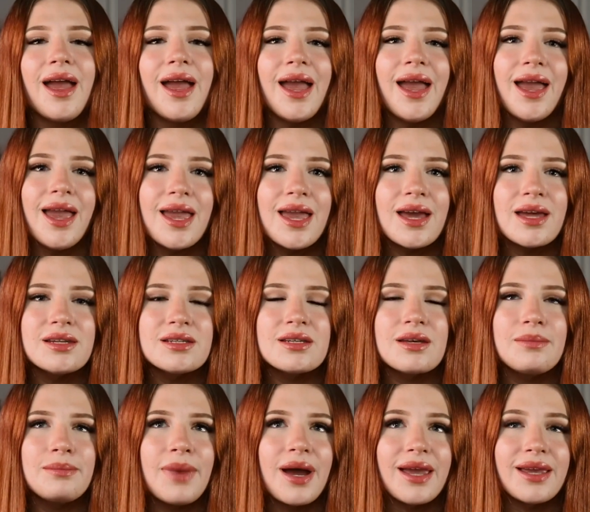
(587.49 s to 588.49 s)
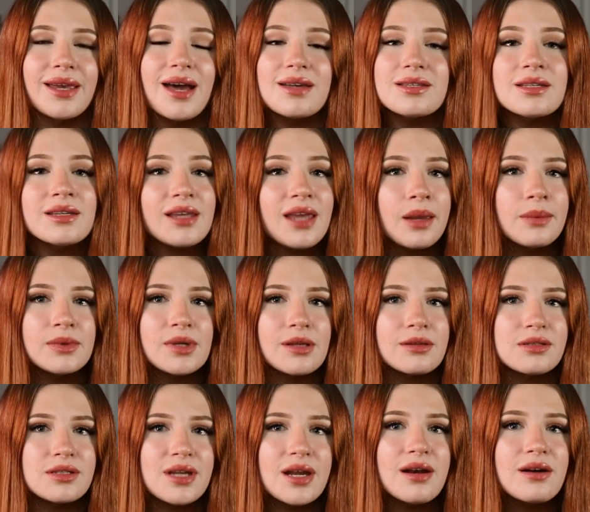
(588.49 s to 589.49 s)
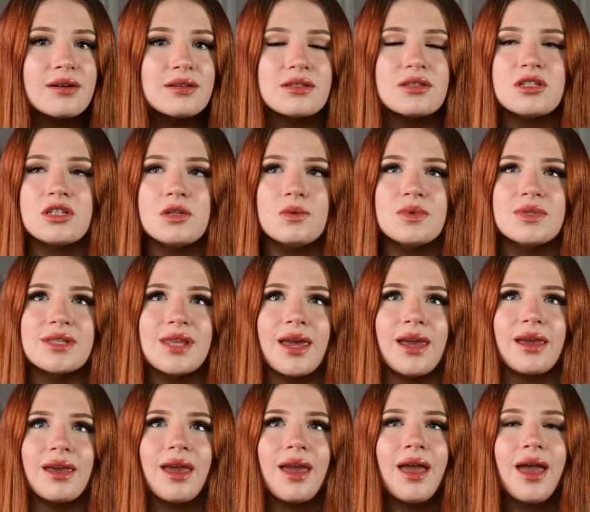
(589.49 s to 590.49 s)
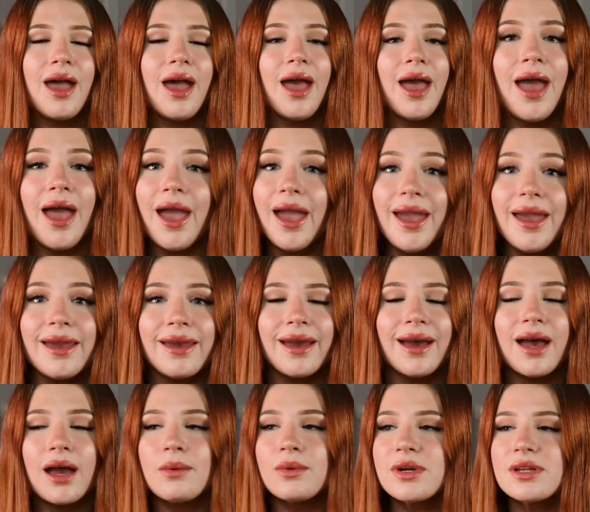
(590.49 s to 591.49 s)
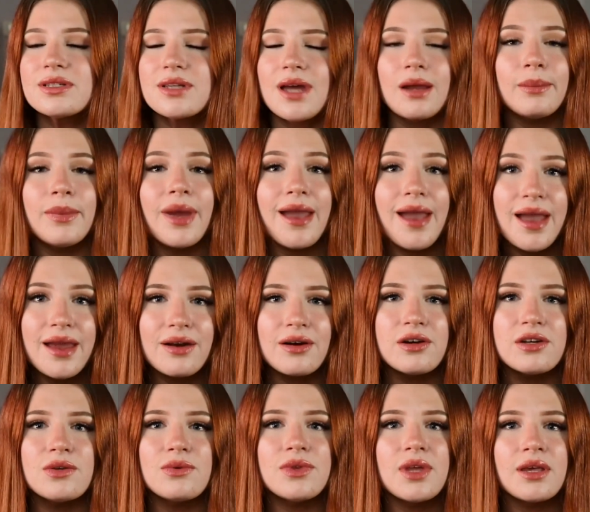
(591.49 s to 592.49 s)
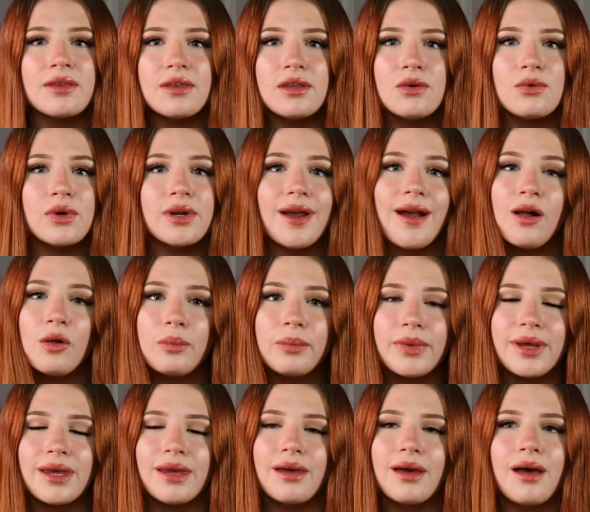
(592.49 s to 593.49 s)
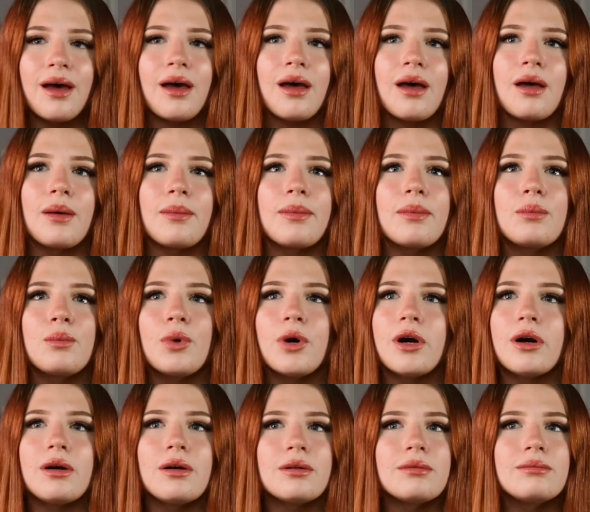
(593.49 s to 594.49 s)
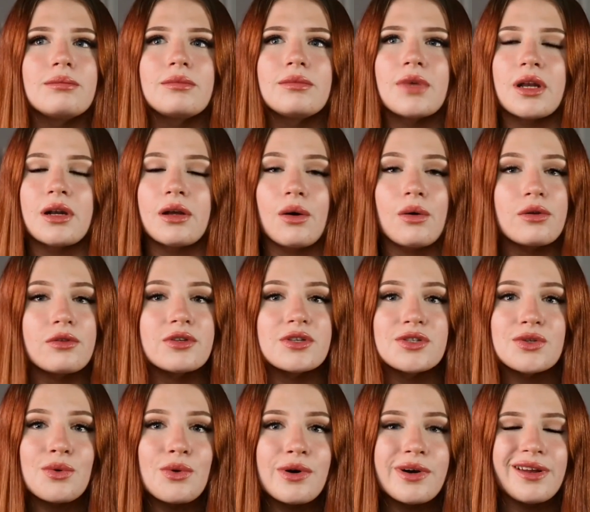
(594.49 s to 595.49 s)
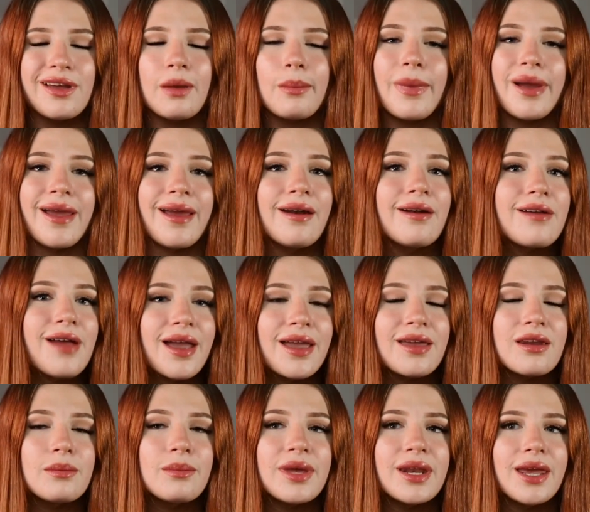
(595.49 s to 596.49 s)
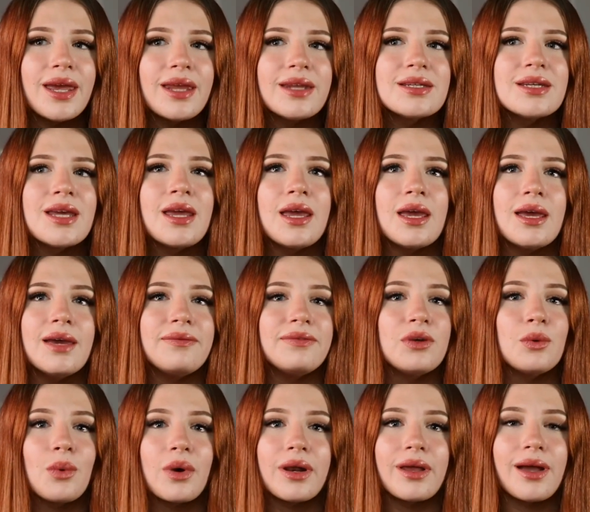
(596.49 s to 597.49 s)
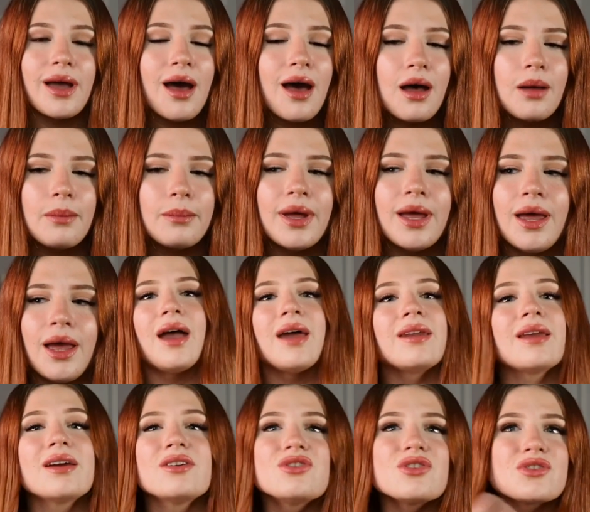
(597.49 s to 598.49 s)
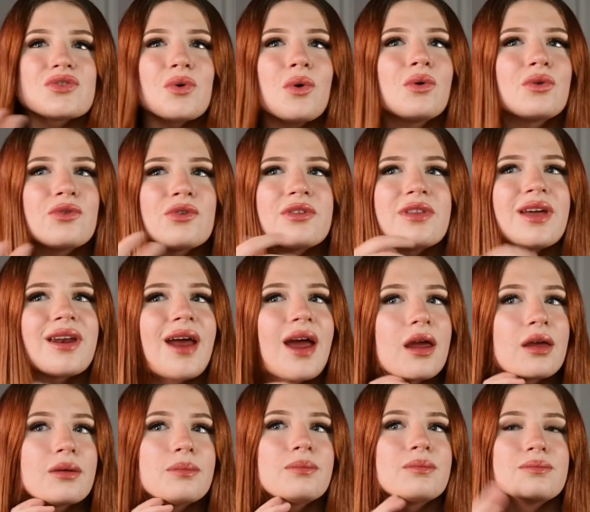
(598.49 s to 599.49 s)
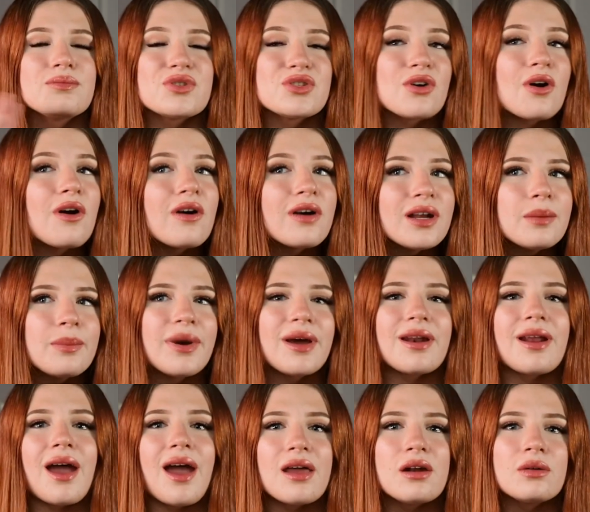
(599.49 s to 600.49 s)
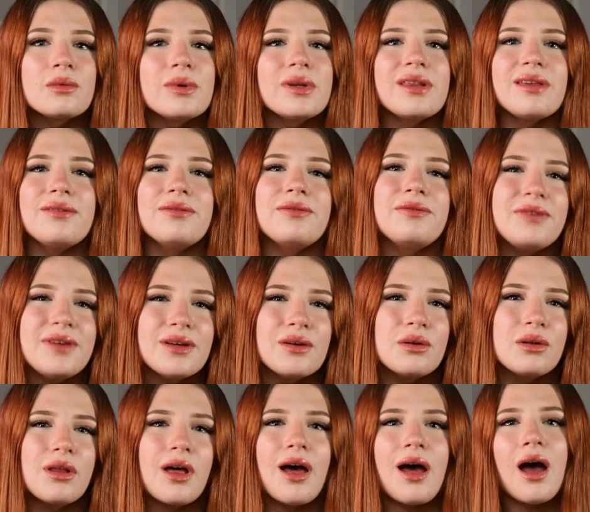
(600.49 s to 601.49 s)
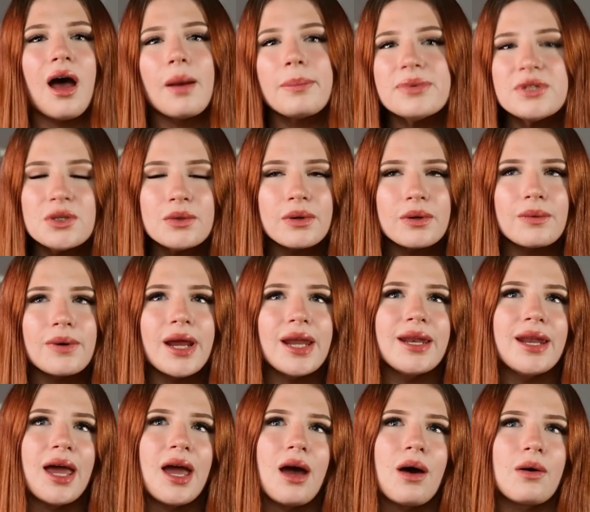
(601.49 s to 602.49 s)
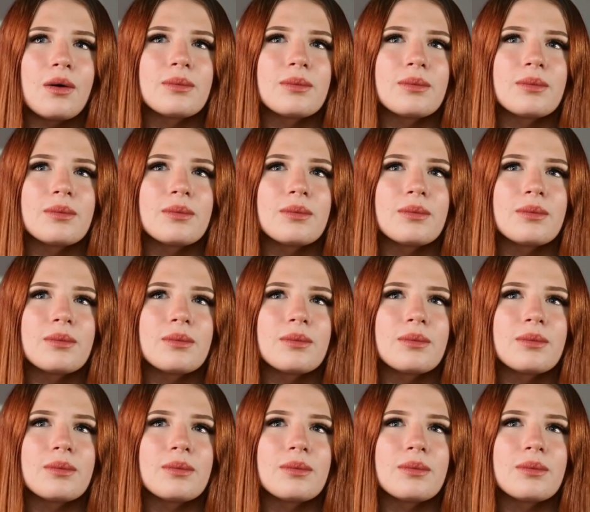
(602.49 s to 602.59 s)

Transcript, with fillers: And my cousin came downstairs and she was like, hey, I want to dye my hair. Do you think that you could help me? Um, we're going to go to the store to get my hair dye in a minute if you want to come. And I just told her that I'm sorry, but I don't really feel up to it right now.